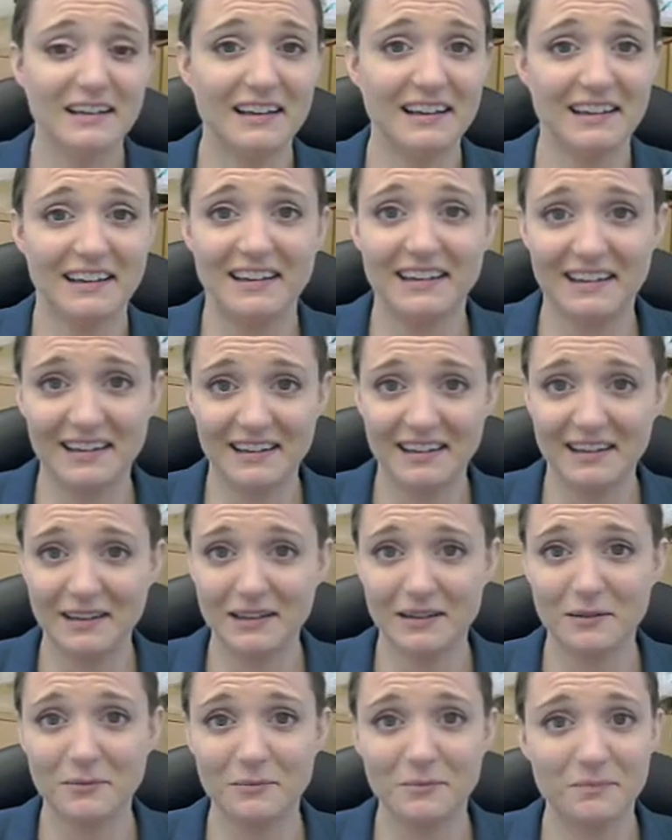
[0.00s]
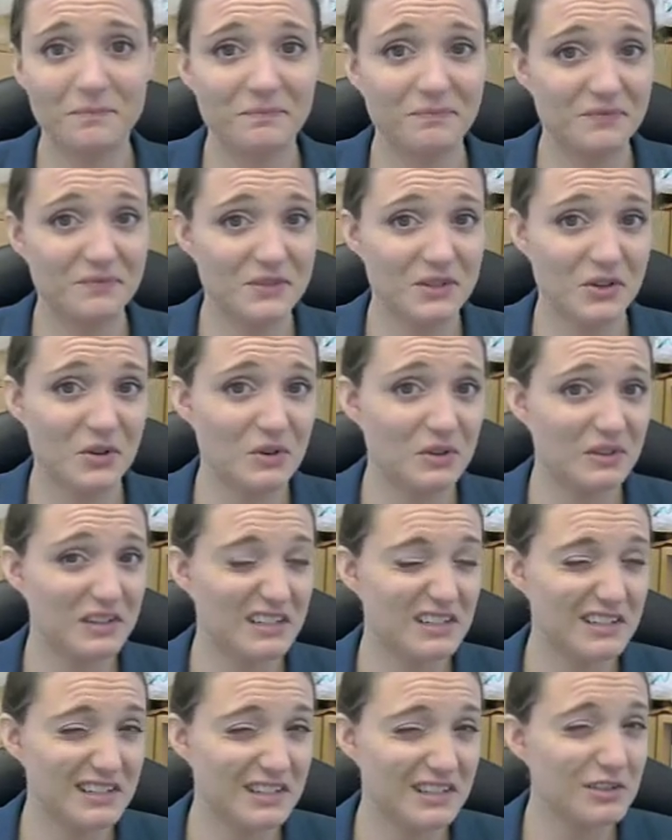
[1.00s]
uh, so
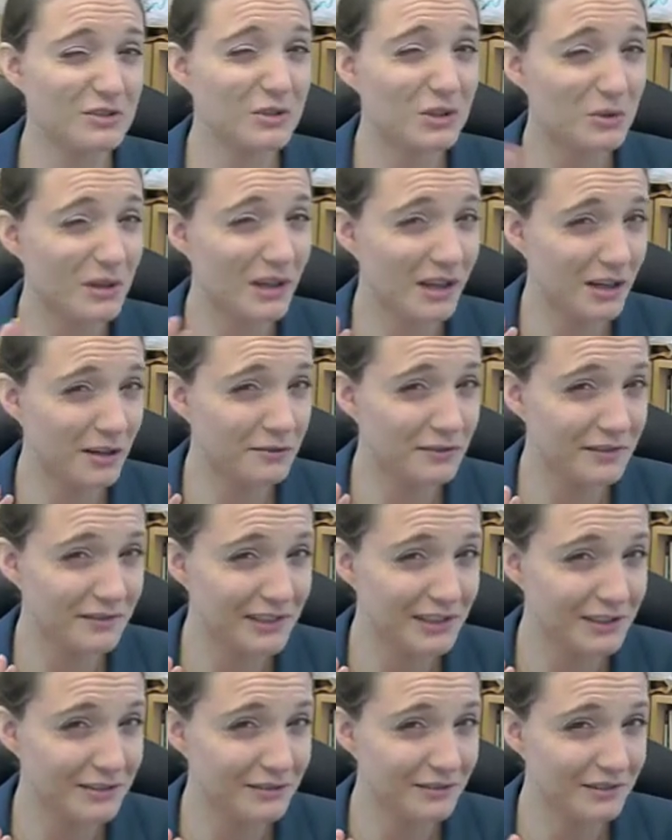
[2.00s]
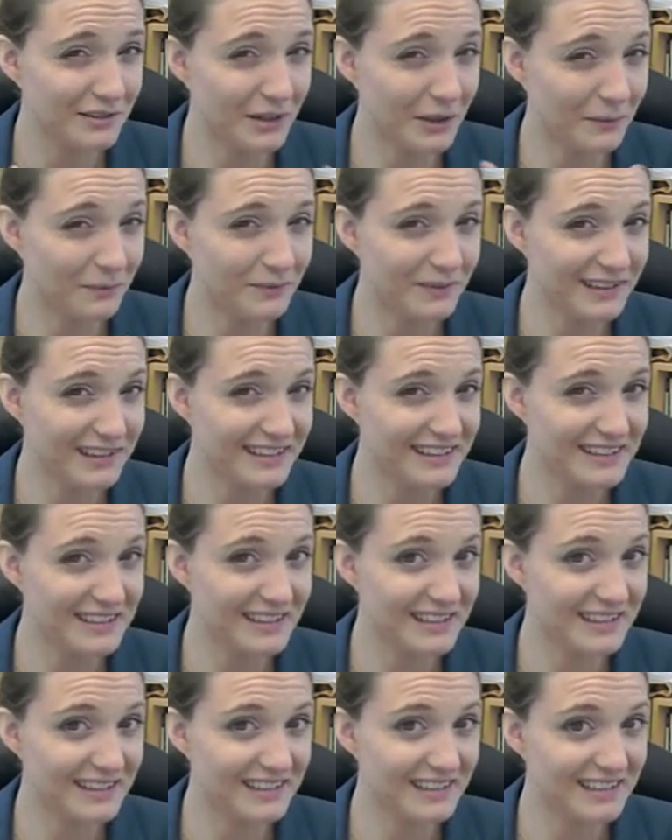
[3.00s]
let's just do a quick overview. Hopefully this
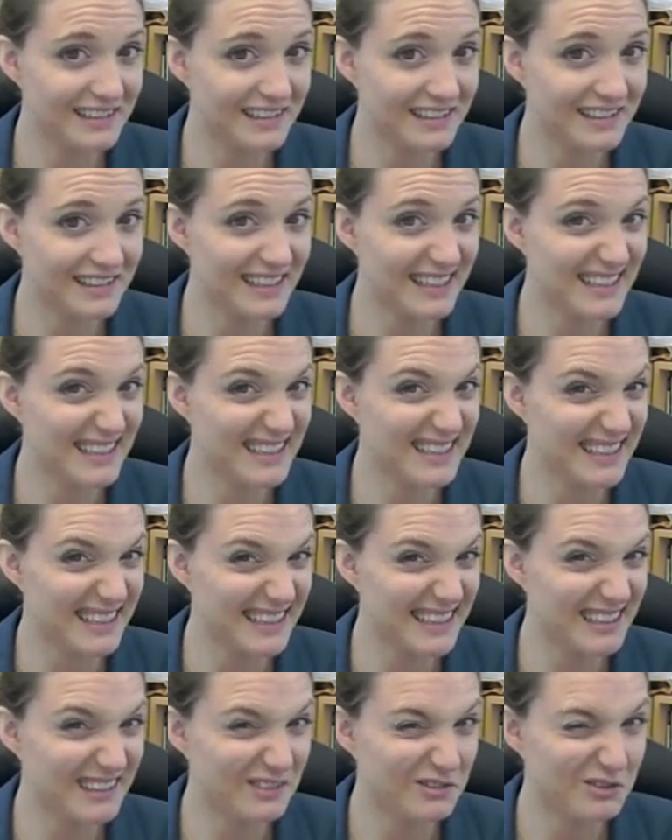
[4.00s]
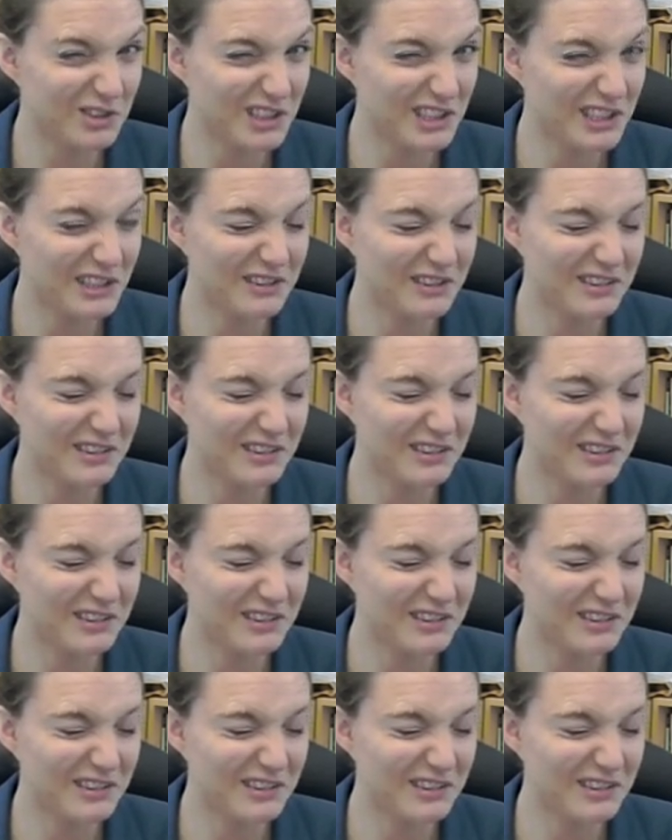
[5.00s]
can uh, get exciting for you